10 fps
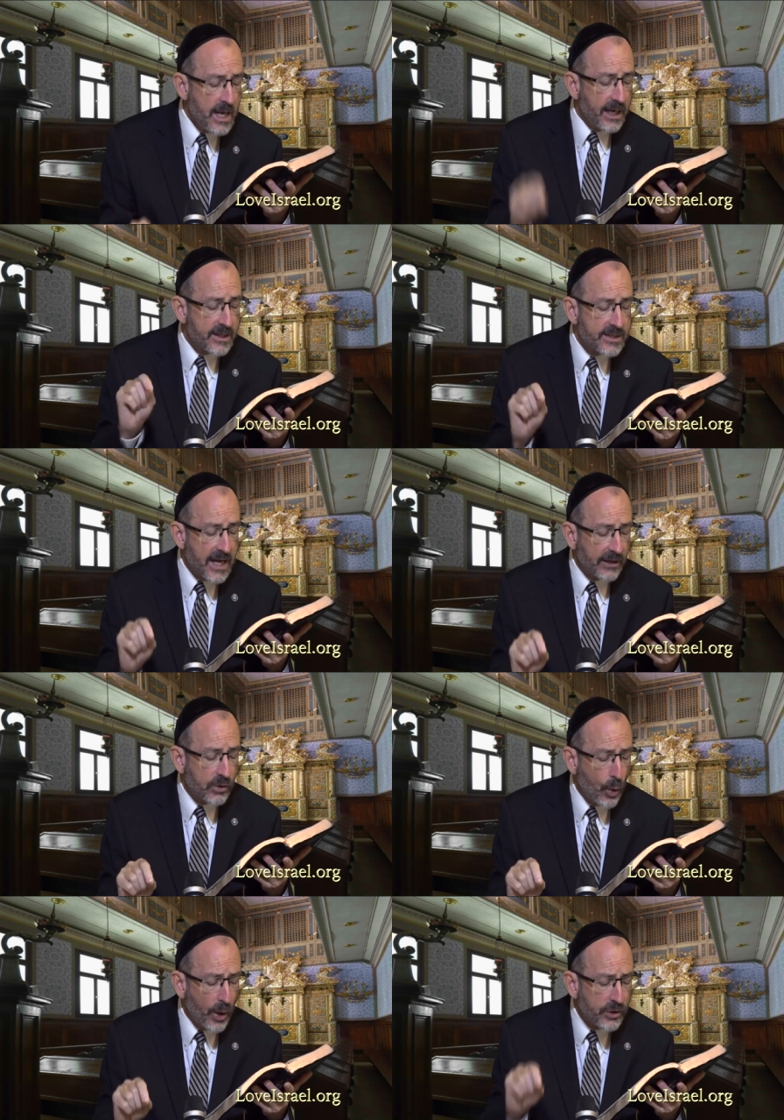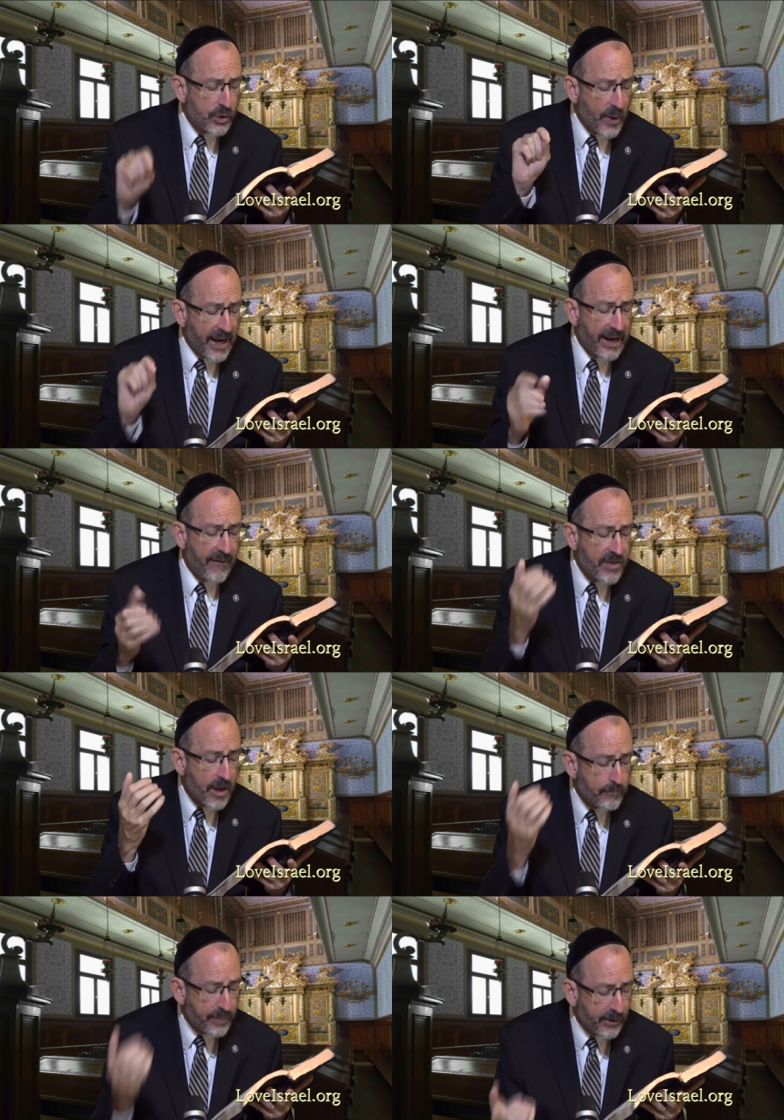He's not going to have the
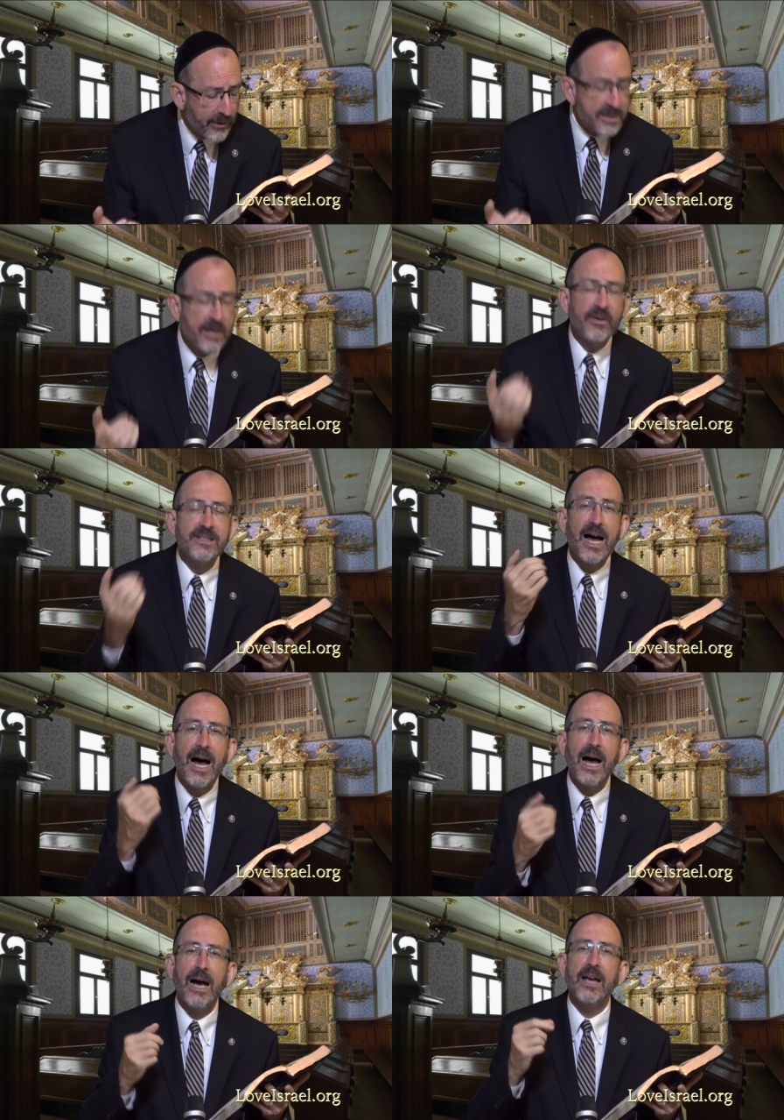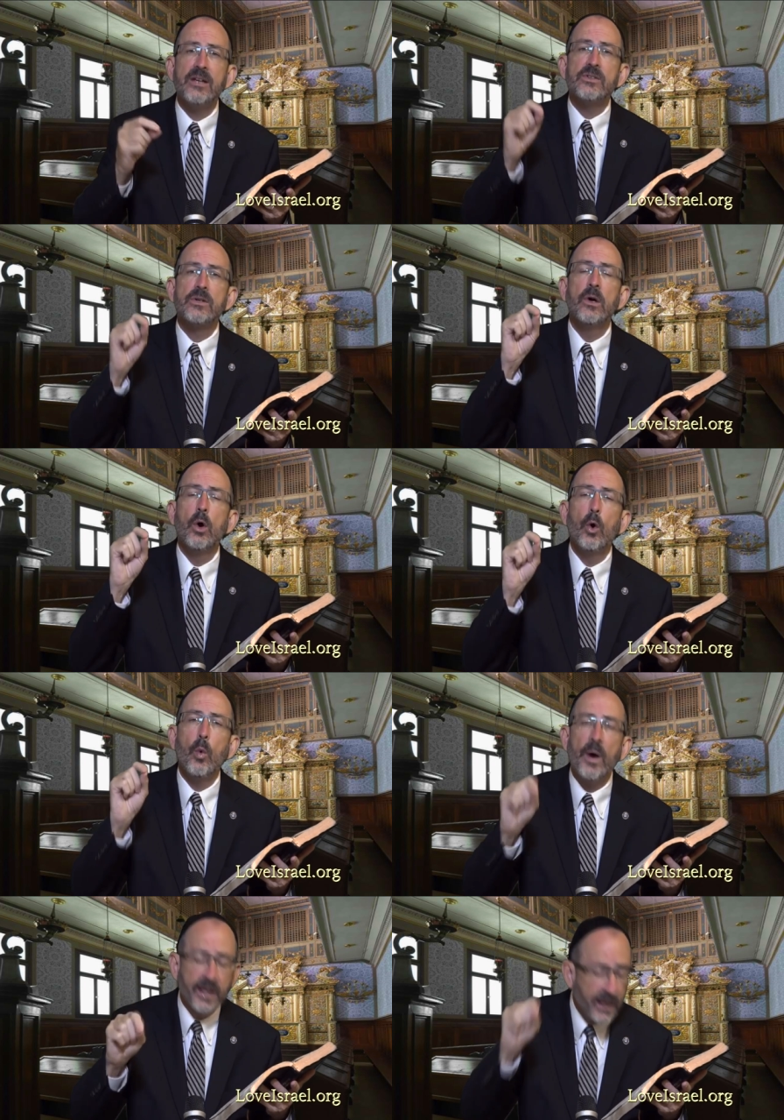appearance of his eyes
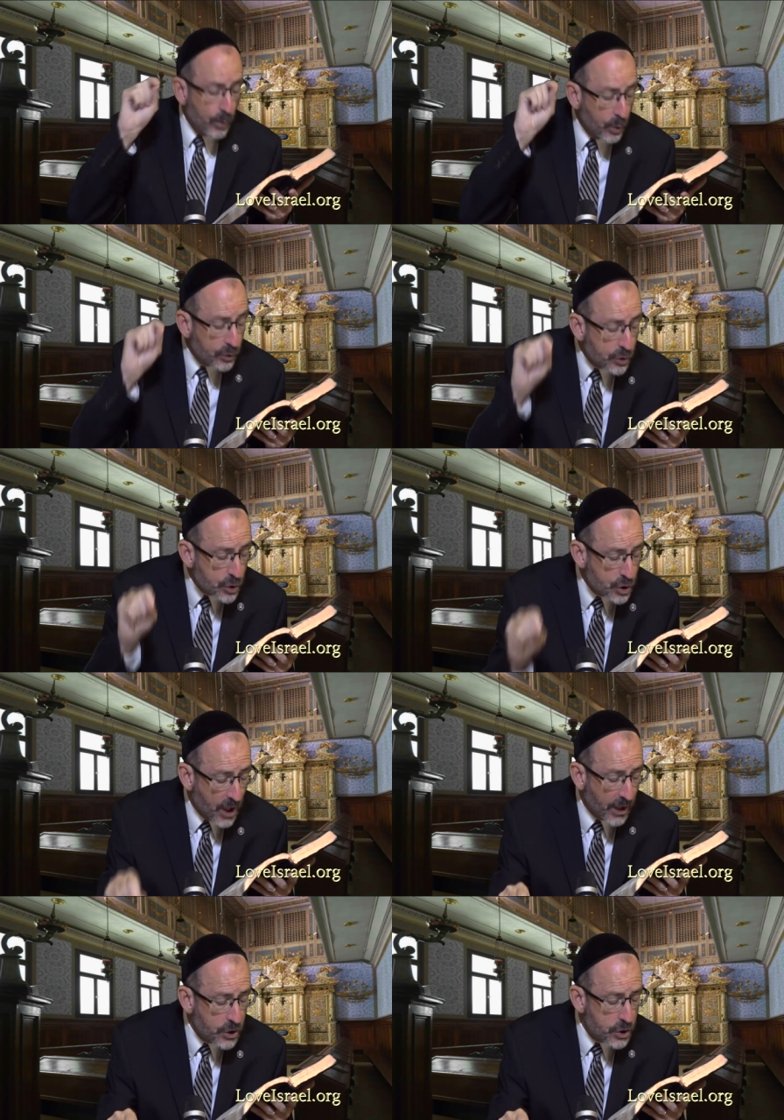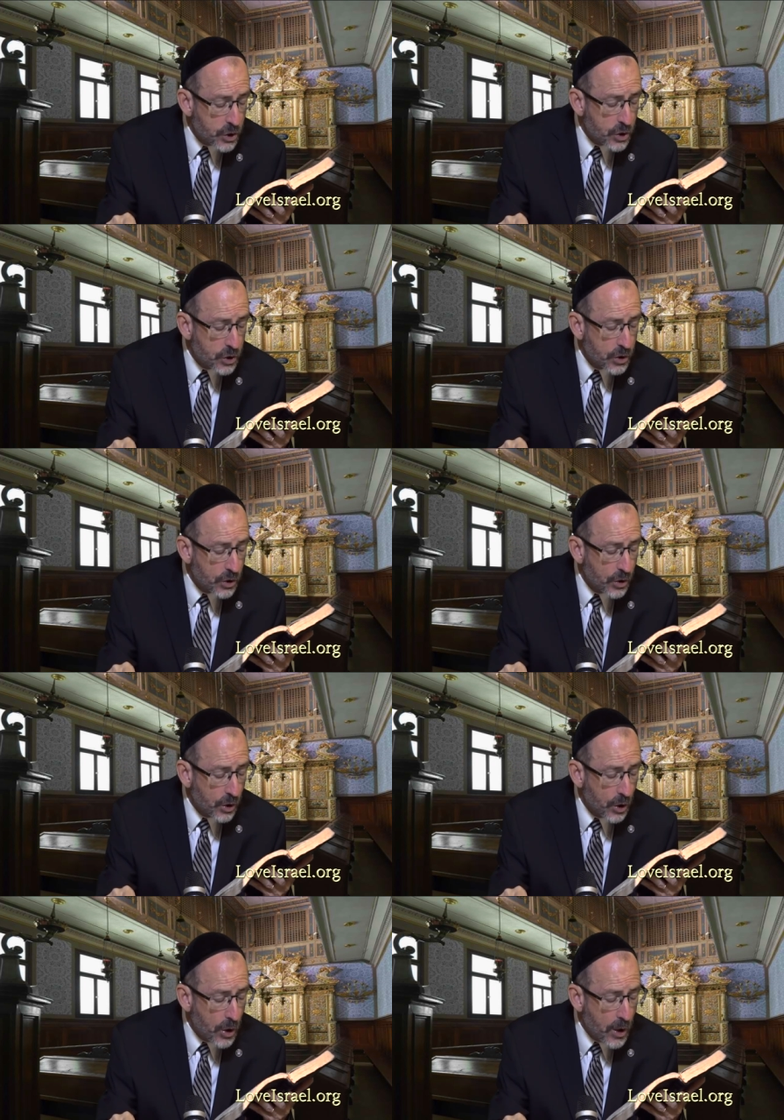when he will judge,
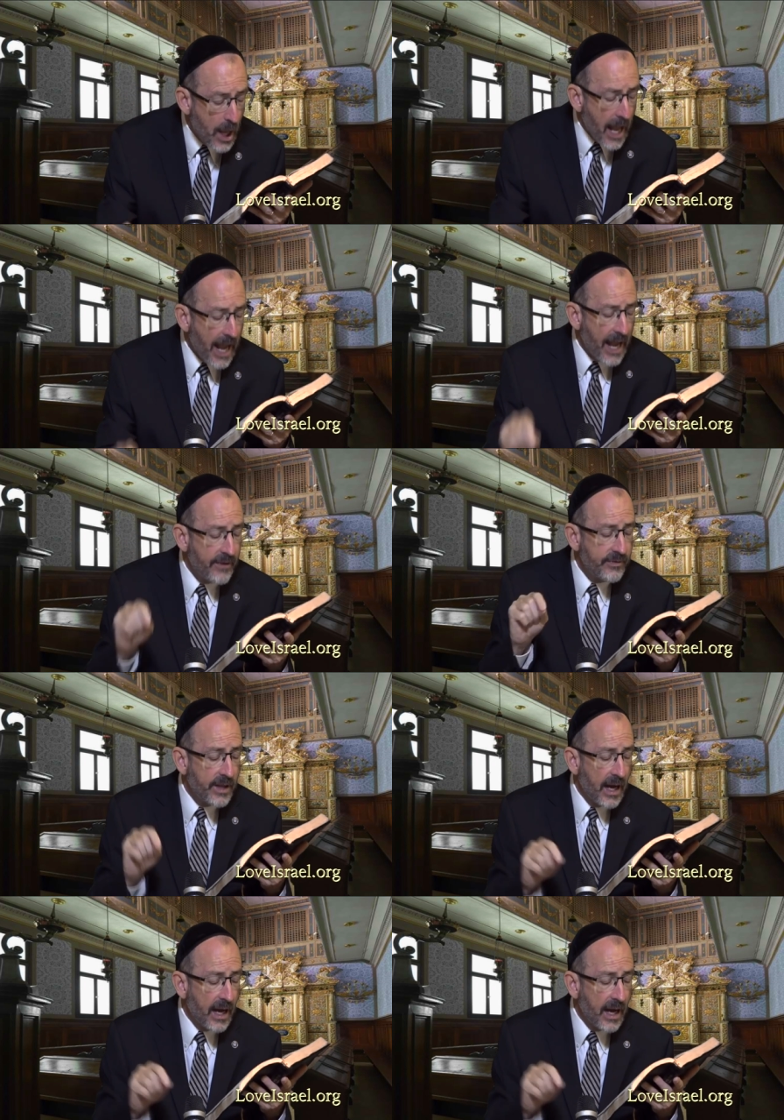and